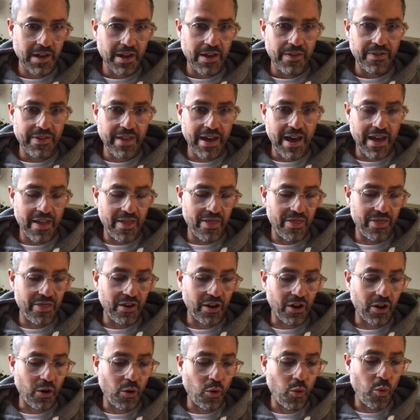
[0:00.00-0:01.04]
that the
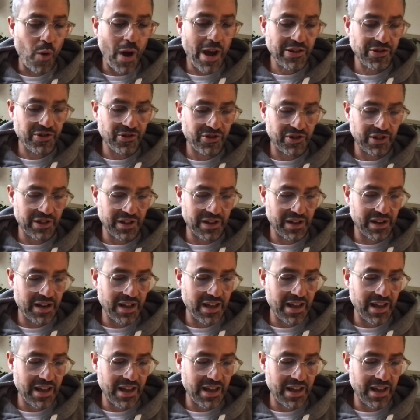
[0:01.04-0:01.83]
question